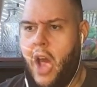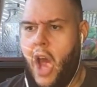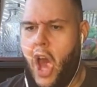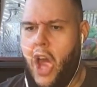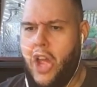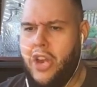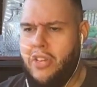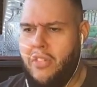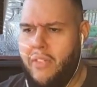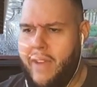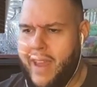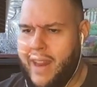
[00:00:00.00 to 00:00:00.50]

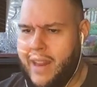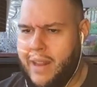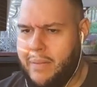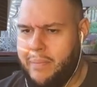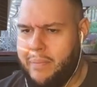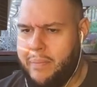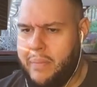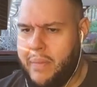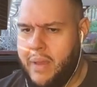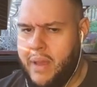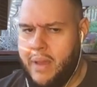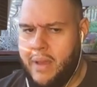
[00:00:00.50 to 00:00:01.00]
Underrated
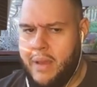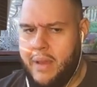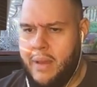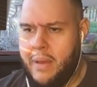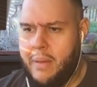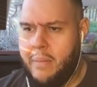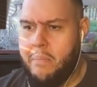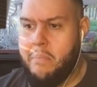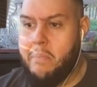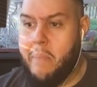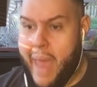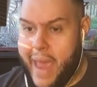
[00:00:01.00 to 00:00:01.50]

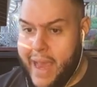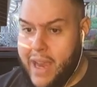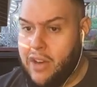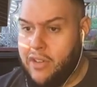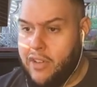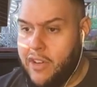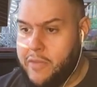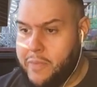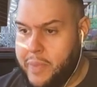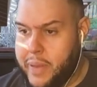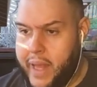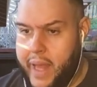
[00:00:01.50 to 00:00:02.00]
maker
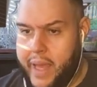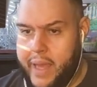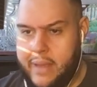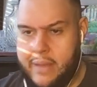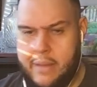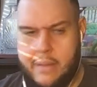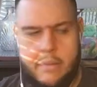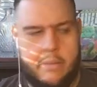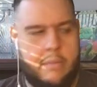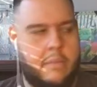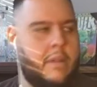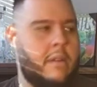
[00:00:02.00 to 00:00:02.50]
of plays?
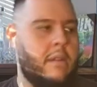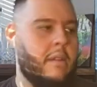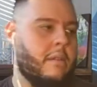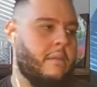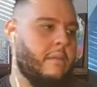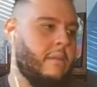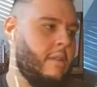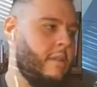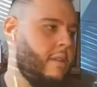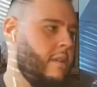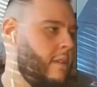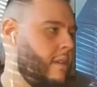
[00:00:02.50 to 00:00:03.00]
Huh.
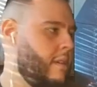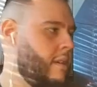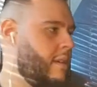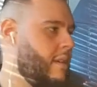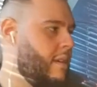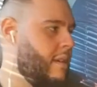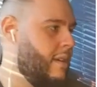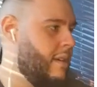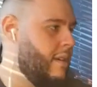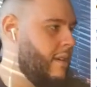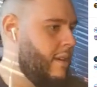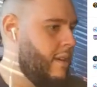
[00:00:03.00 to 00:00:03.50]

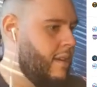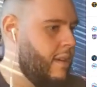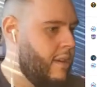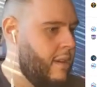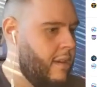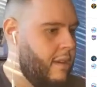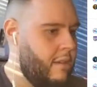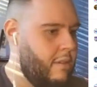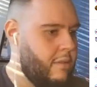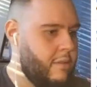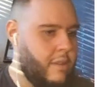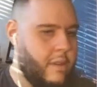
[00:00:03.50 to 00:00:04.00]

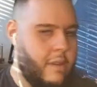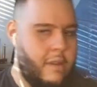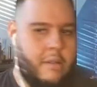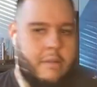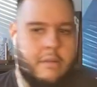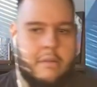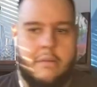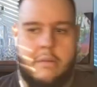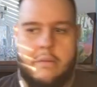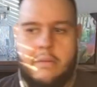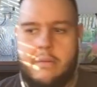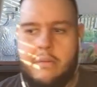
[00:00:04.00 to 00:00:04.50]
Oh, no.
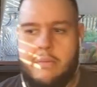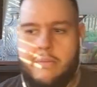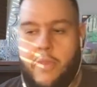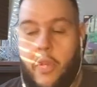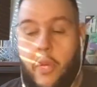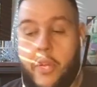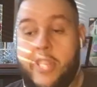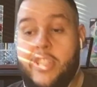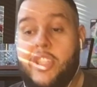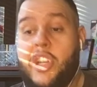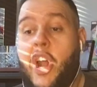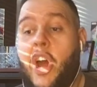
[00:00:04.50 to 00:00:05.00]

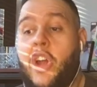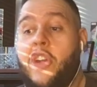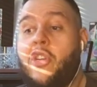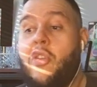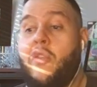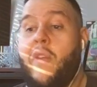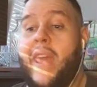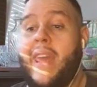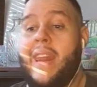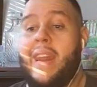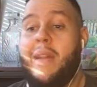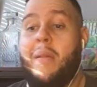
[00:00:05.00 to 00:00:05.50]
No, he's an
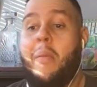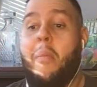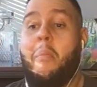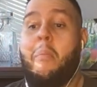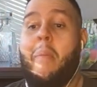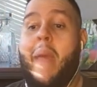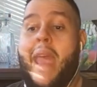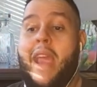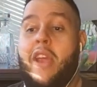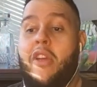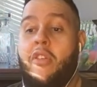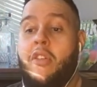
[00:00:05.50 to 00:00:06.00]
underrated
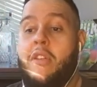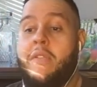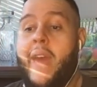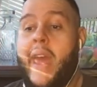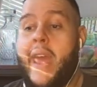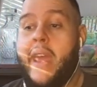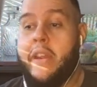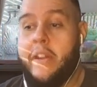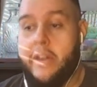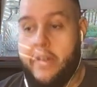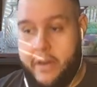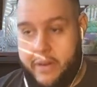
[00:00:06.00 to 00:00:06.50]
maker of
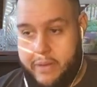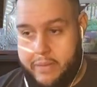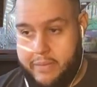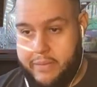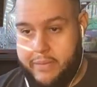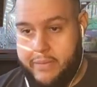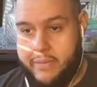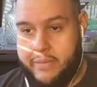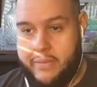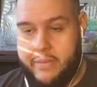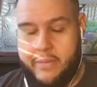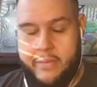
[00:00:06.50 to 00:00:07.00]
anger.
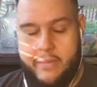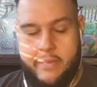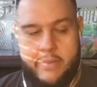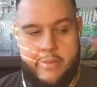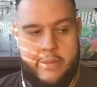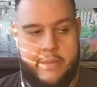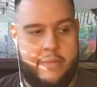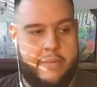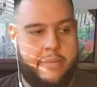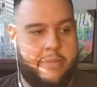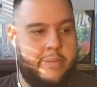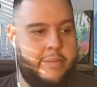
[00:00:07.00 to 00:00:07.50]

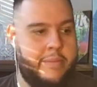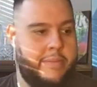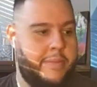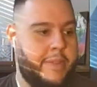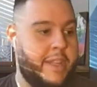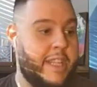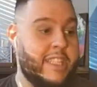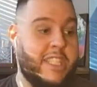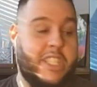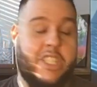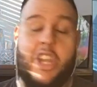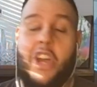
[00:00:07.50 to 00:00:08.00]

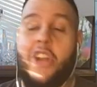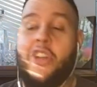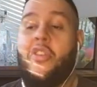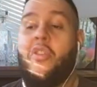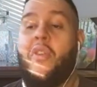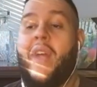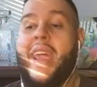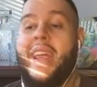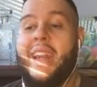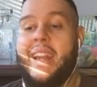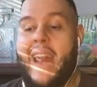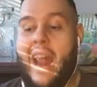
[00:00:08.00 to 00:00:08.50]
Because it's
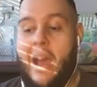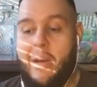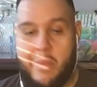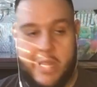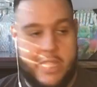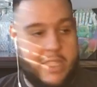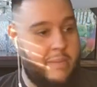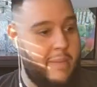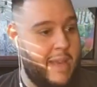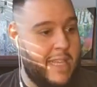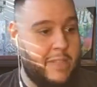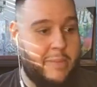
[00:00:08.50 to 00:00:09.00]
underrated how much
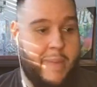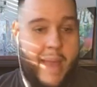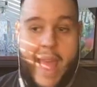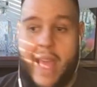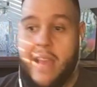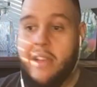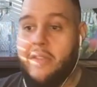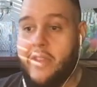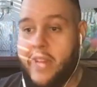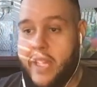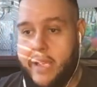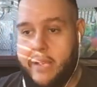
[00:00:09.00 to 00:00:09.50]
he makes me
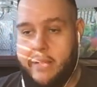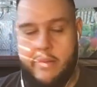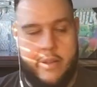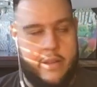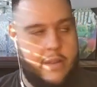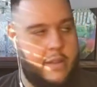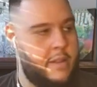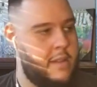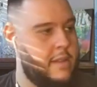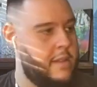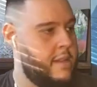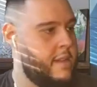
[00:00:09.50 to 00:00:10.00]
angry.
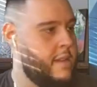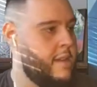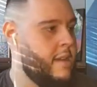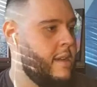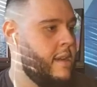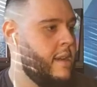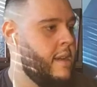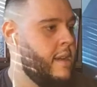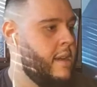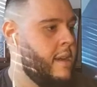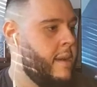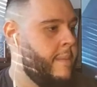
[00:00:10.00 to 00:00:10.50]

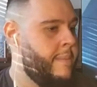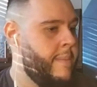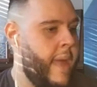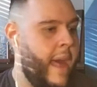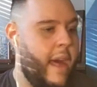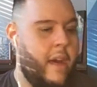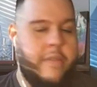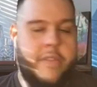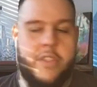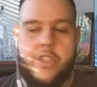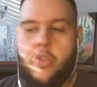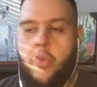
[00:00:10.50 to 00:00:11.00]

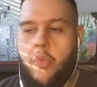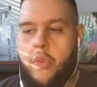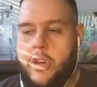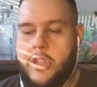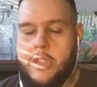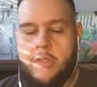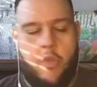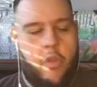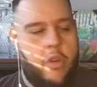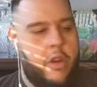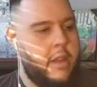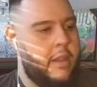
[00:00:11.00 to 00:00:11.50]
Hell of a scorer,
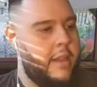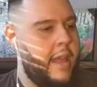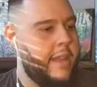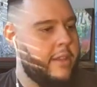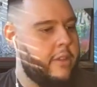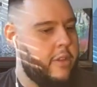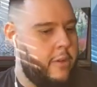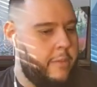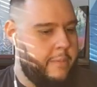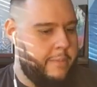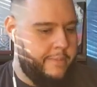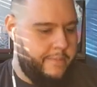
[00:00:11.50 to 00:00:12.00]
scoring a
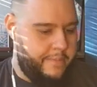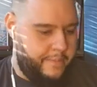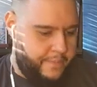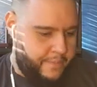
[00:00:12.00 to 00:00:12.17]
lot, though.